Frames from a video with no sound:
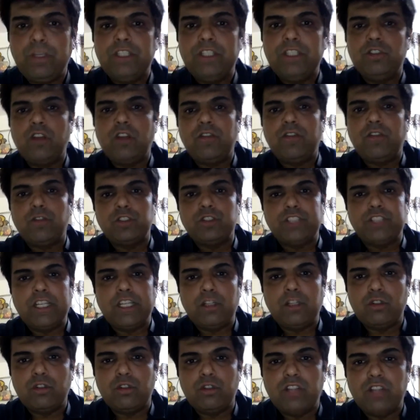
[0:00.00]
You have to
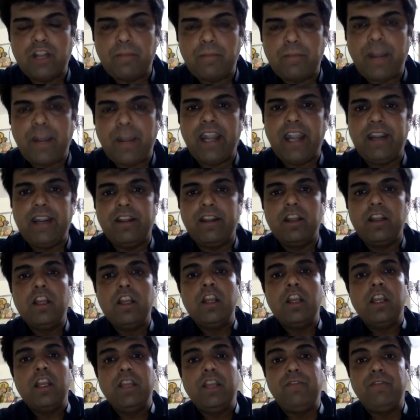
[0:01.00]
stick to their brand.
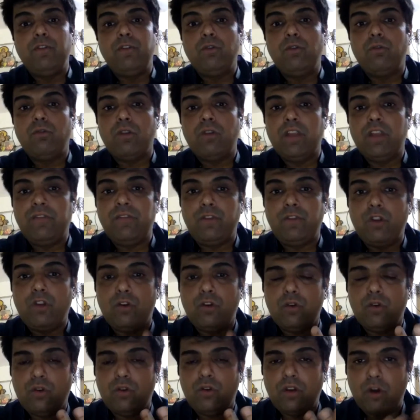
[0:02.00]
If
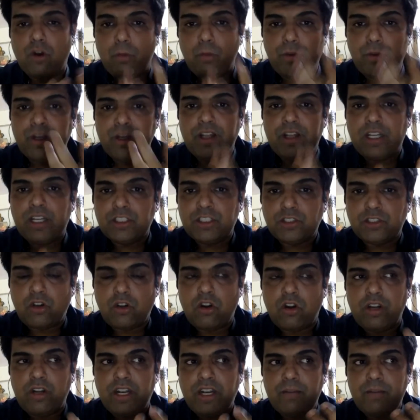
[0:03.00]
you open a
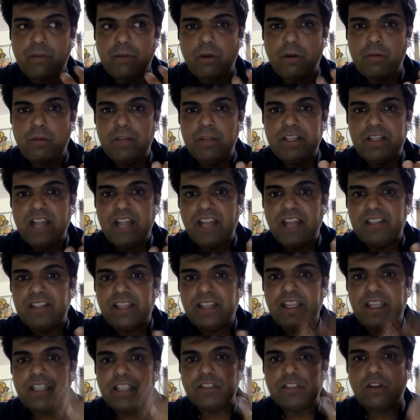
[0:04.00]
restaurant and probably that
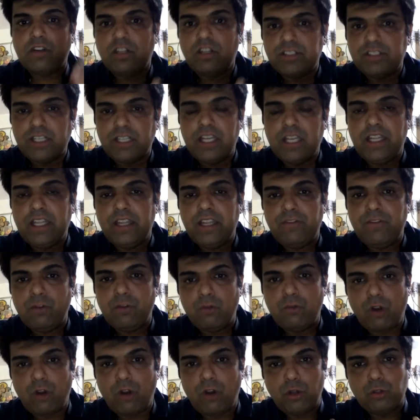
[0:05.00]
thing is not selling, if
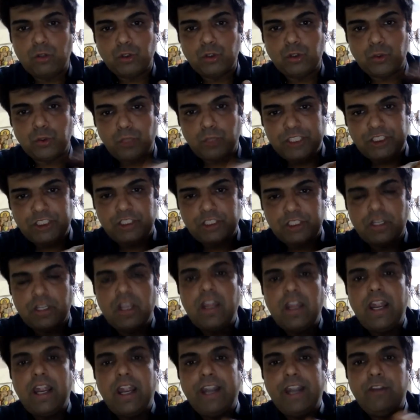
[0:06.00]
you want to switch
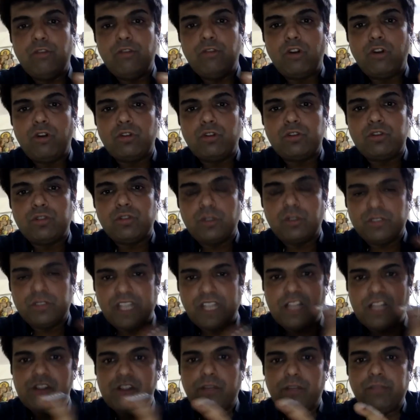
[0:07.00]
and you want to
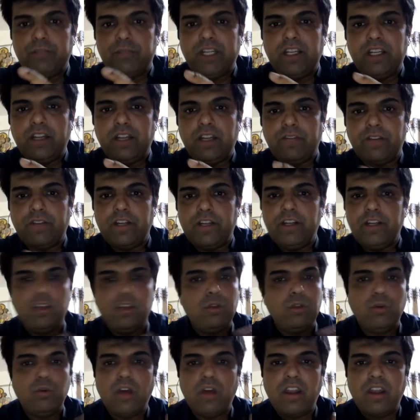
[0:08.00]
sell something different,
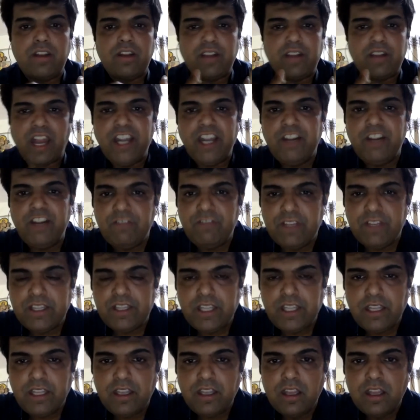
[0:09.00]
you are tied with
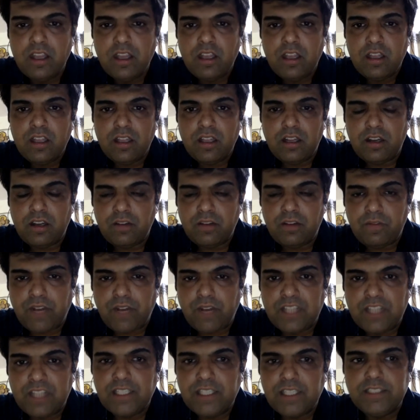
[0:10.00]
the
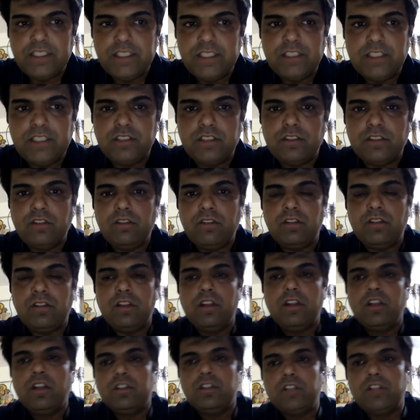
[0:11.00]

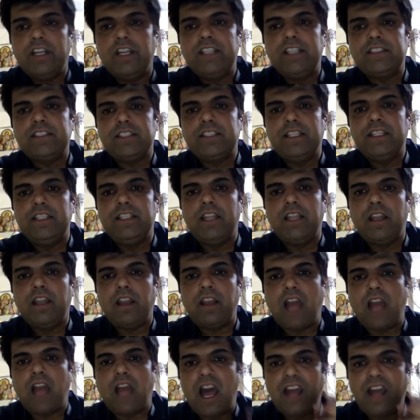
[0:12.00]
So it's
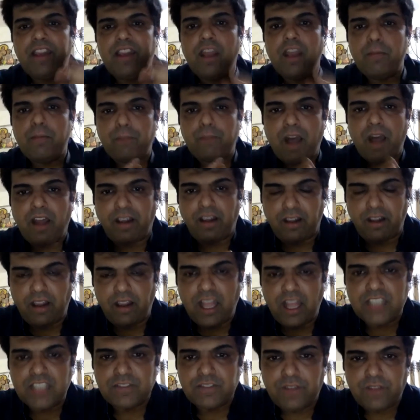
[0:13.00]
either R or PAR
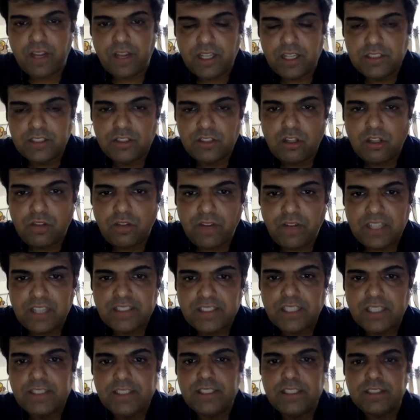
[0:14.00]
as far as your
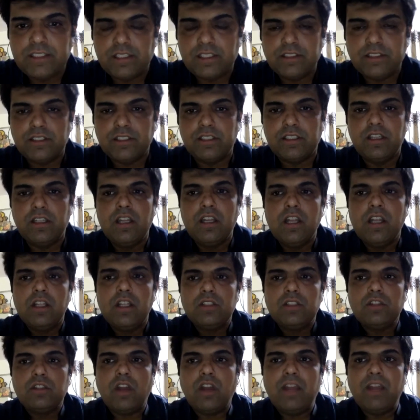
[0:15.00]
franchise is concerned.
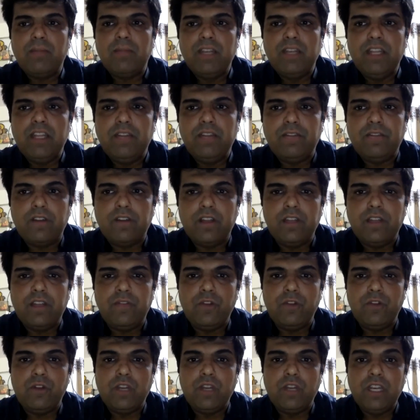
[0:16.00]
So I believe
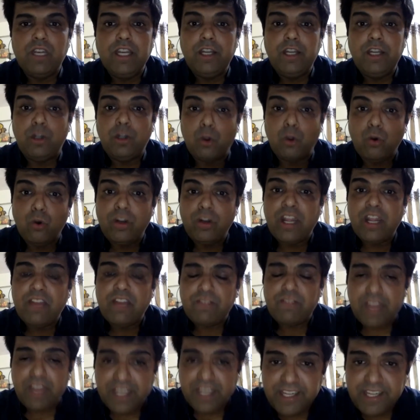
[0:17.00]
if you really don't
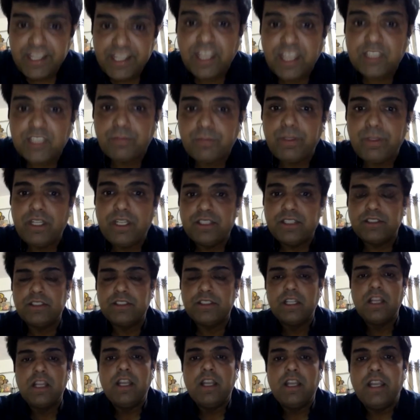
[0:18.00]
have any experience
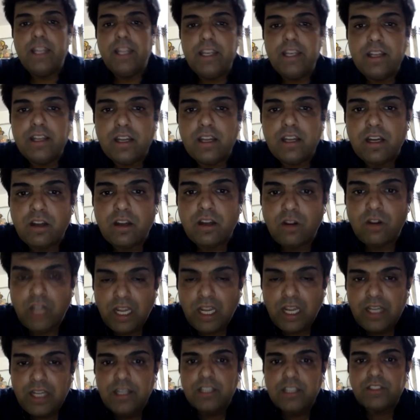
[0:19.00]
in the
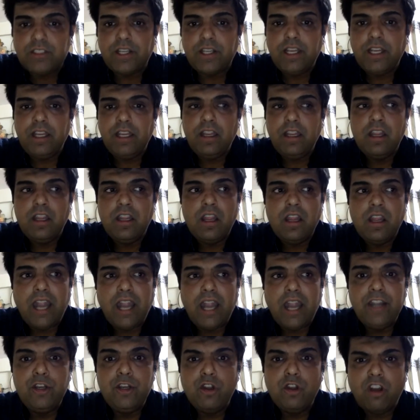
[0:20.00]
hotel industry
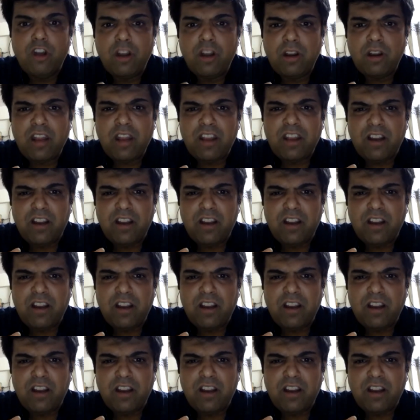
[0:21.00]
and you are